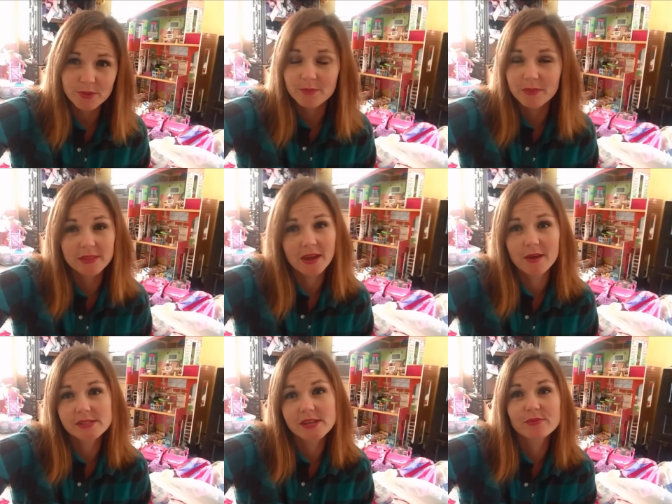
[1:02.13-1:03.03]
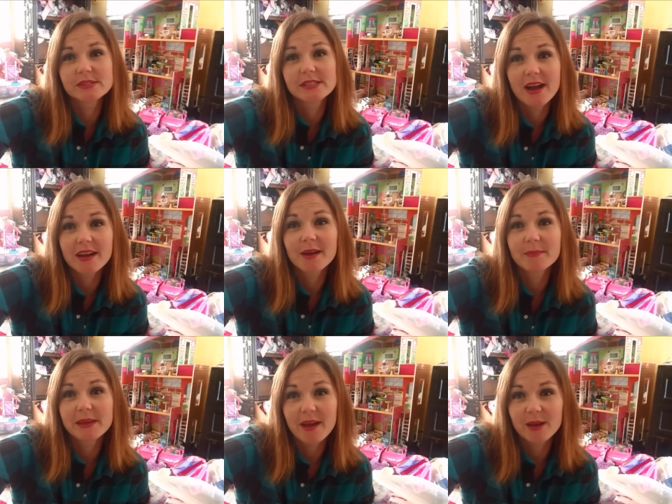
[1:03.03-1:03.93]
them that that stuff was not
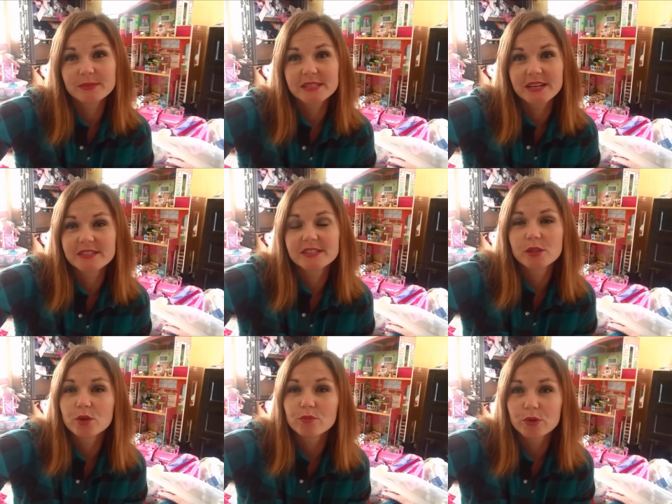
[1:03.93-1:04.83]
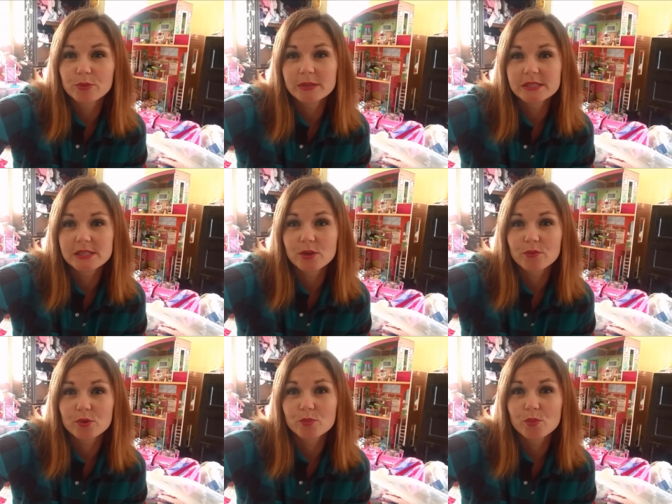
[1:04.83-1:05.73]
coming upstairs to their room until their
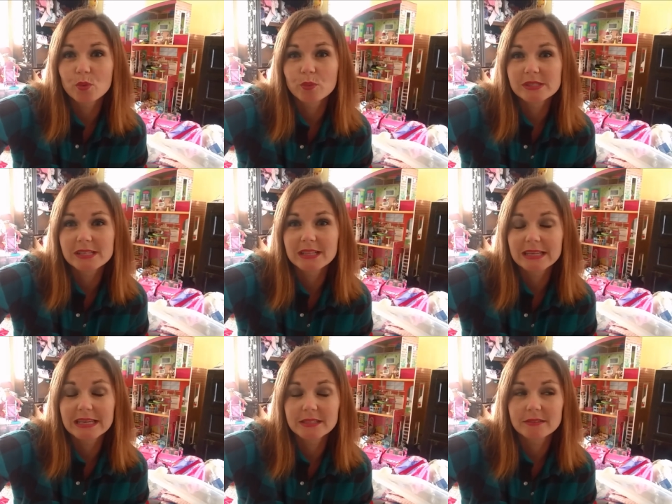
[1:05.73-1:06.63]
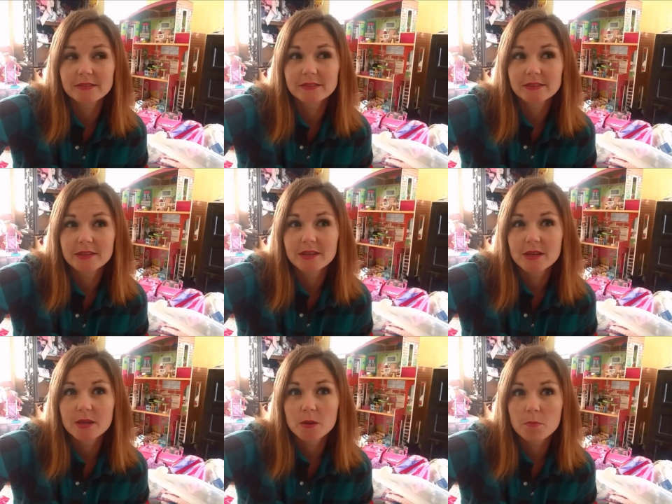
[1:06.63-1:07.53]
room was clean.
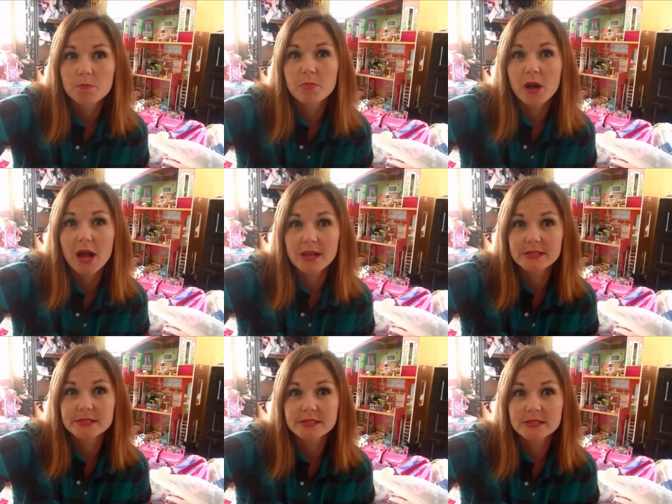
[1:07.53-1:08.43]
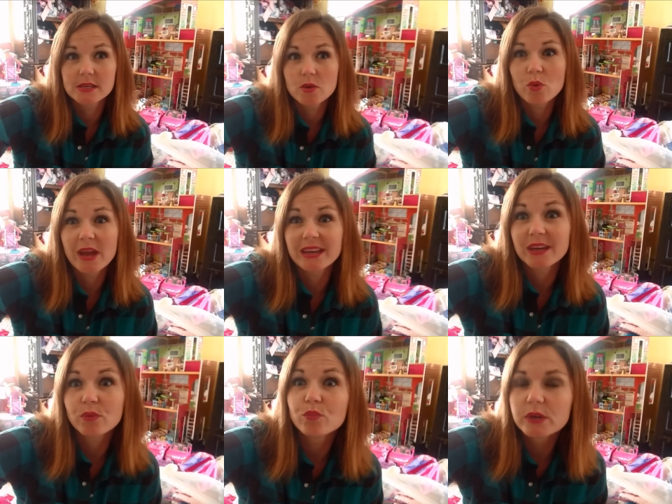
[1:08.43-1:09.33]
But we had to
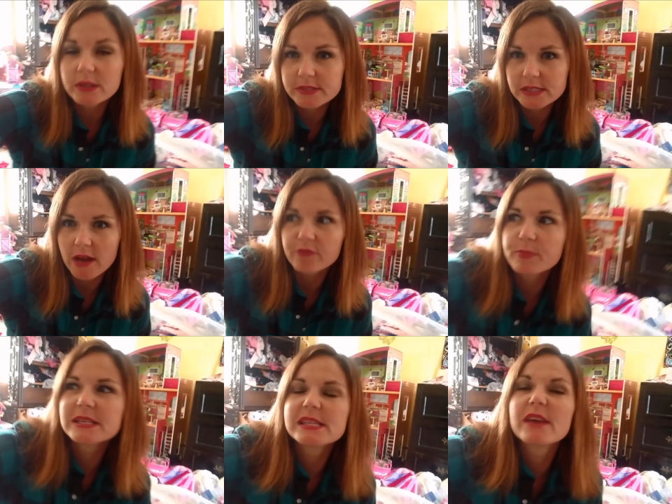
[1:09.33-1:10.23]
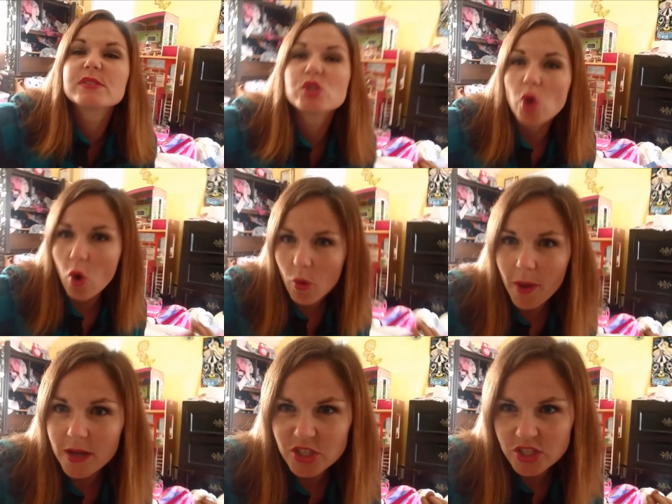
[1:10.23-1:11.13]
get rid of stuff because they have so
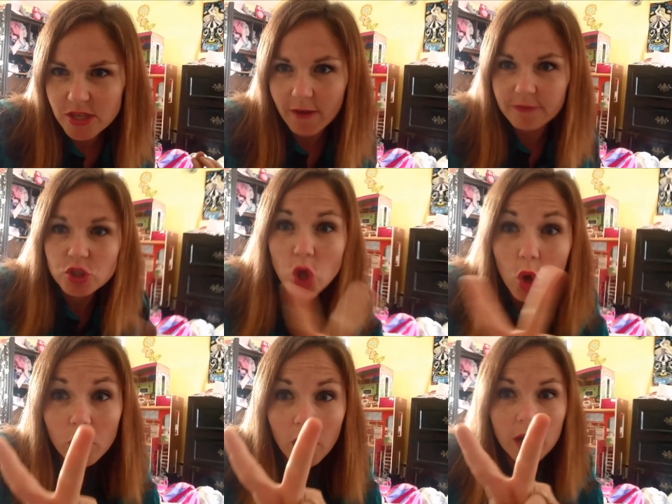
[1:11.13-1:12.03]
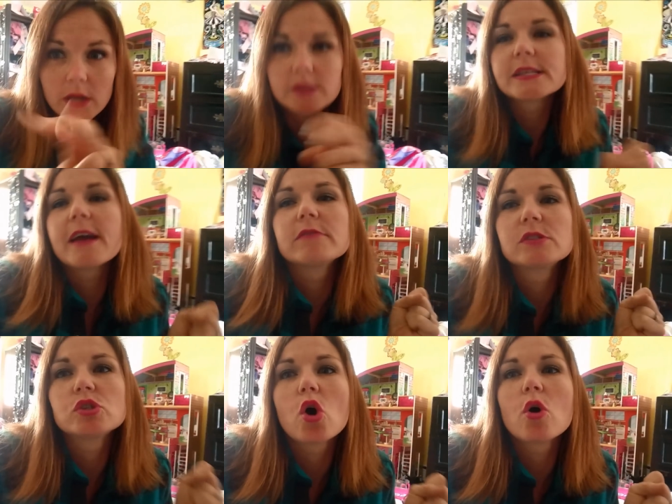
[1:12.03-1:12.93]
much stuff. Two girls, they have
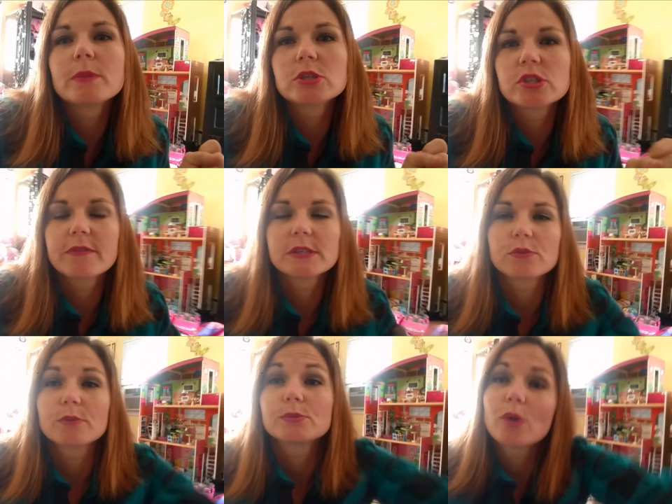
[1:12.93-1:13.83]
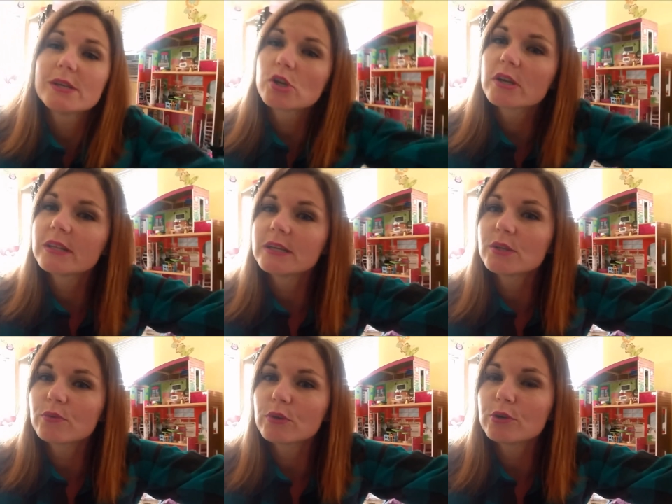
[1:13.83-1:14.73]
so much stuff in this room. So I started cleaning the
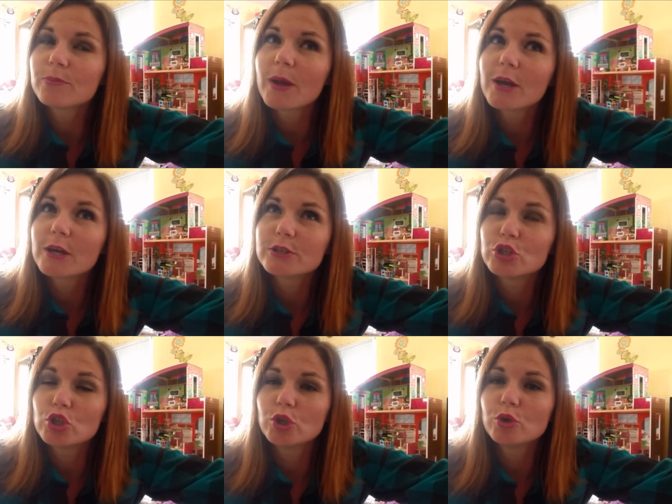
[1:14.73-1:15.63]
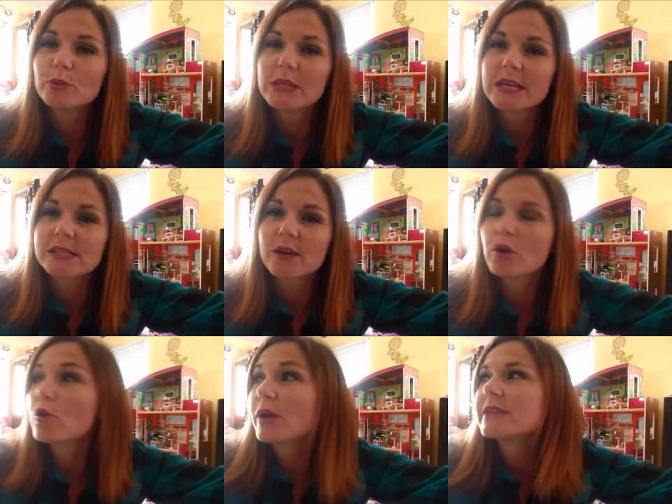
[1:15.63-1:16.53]
room 2 days ago. No,
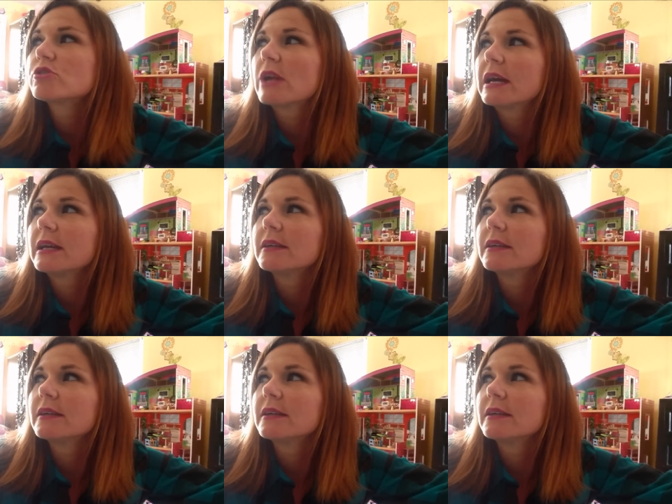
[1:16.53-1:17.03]
yesterday.